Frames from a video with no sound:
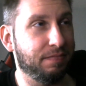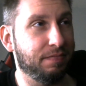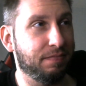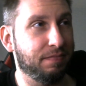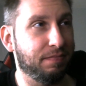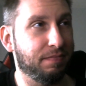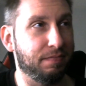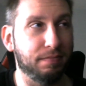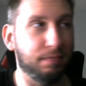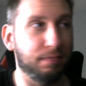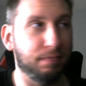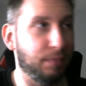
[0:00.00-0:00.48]

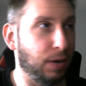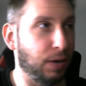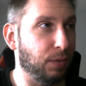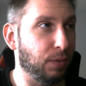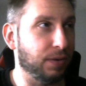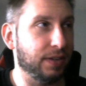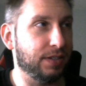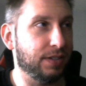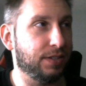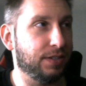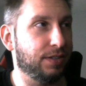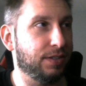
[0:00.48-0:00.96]

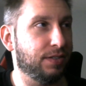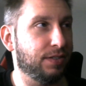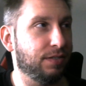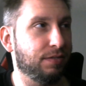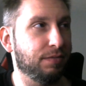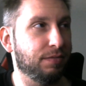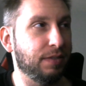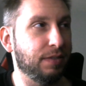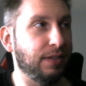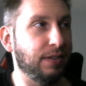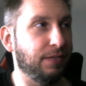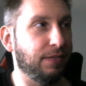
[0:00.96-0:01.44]
bonus
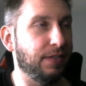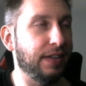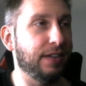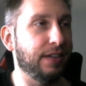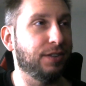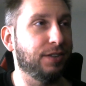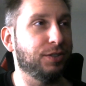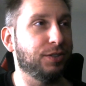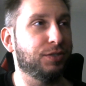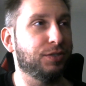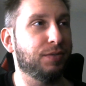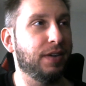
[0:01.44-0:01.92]

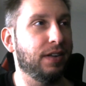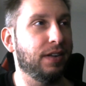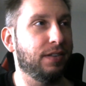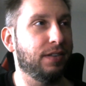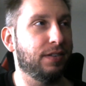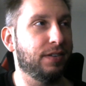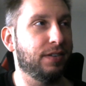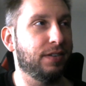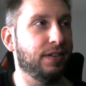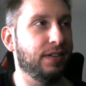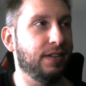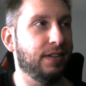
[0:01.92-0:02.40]
reveal
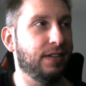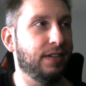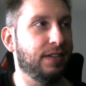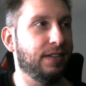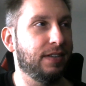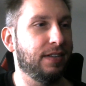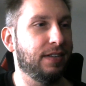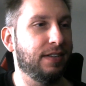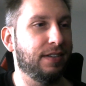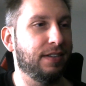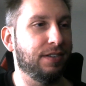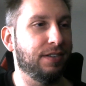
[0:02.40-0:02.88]
trailer
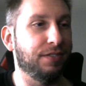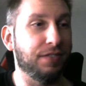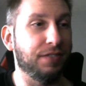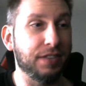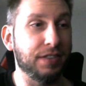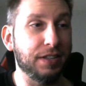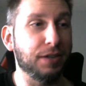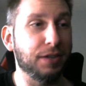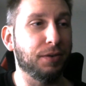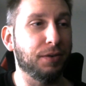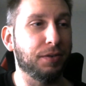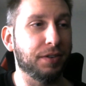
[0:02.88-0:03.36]
for
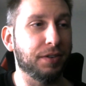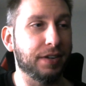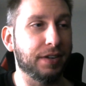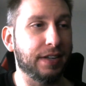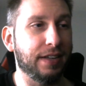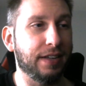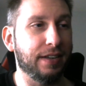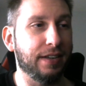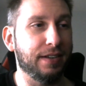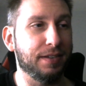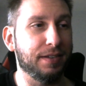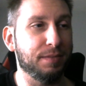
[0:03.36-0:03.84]
the Ogre
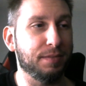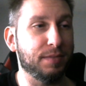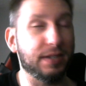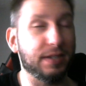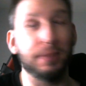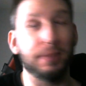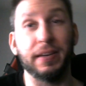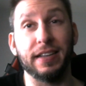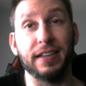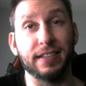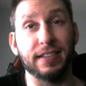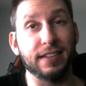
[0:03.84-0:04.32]
Kingdoms. I
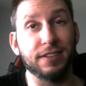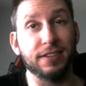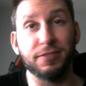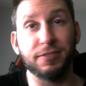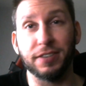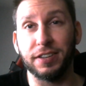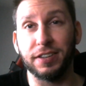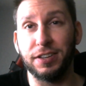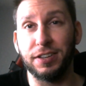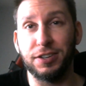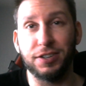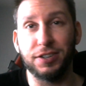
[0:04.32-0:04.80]
mean, it didn't
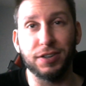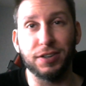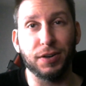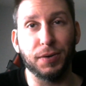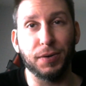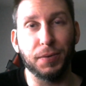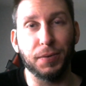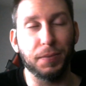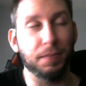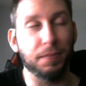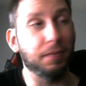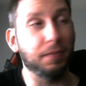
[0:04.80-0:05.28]
really
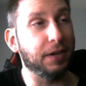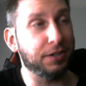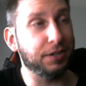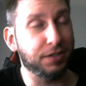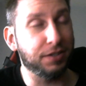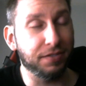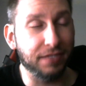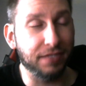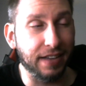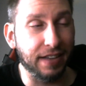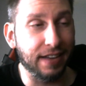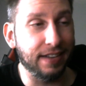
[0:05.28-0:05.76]
show much
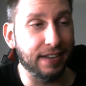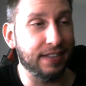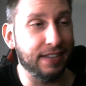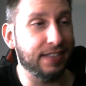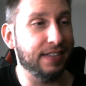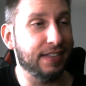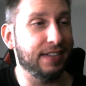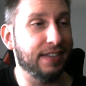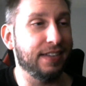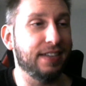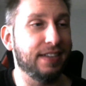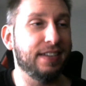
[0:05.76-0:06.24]
of
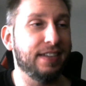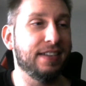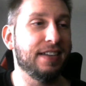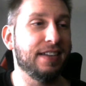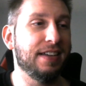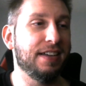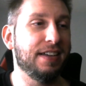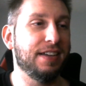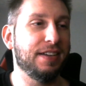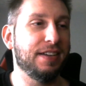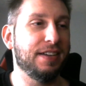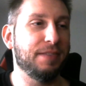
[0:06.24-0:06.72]
anything.
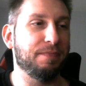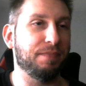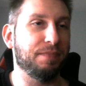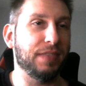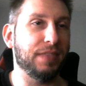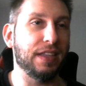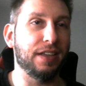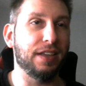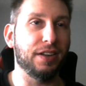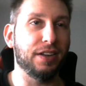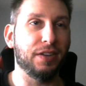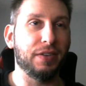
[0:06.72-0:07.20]

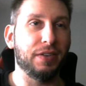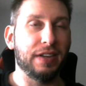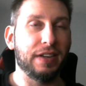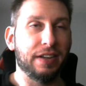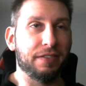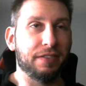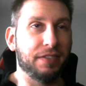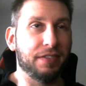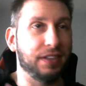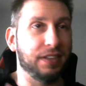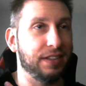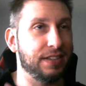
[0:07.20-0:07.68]
You know, we
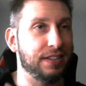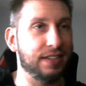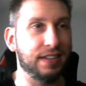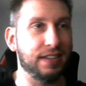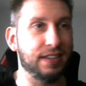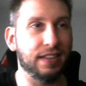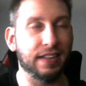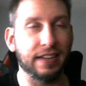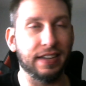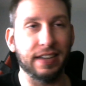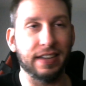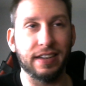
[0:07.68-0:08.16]
didn't really
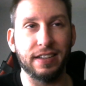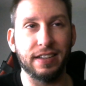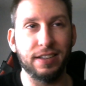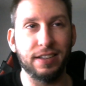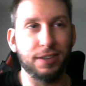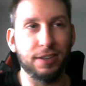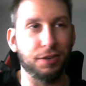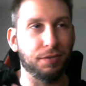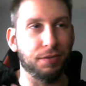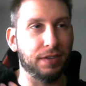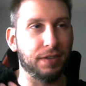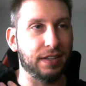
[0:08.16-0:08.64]
see, like, any
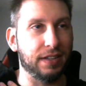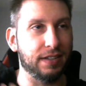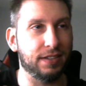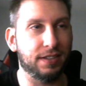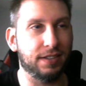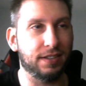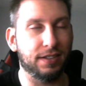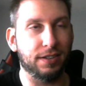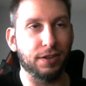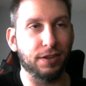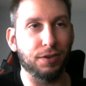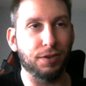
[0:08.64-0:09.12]

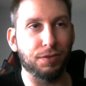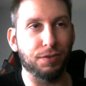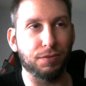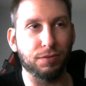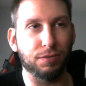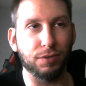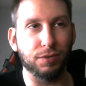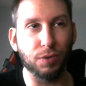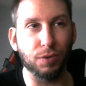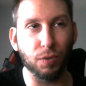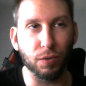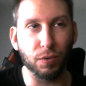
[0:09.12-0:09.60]
units. No
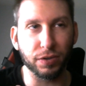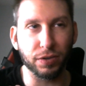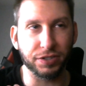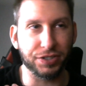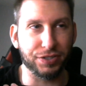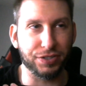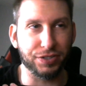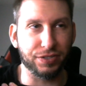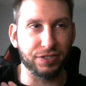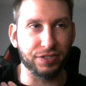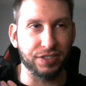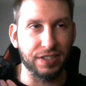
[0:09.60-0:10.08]

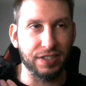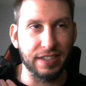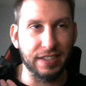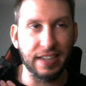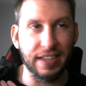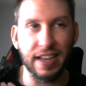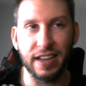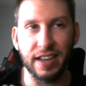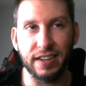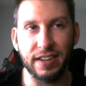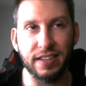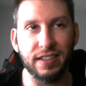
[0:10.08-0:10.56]
Gorgers,
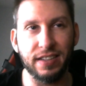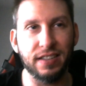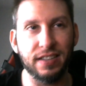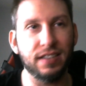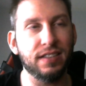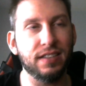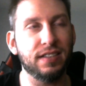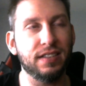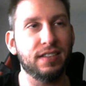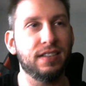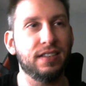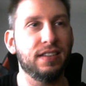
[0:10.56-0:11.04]

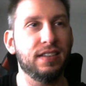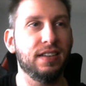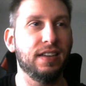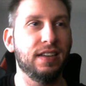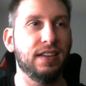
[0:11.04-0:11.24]
Yetis,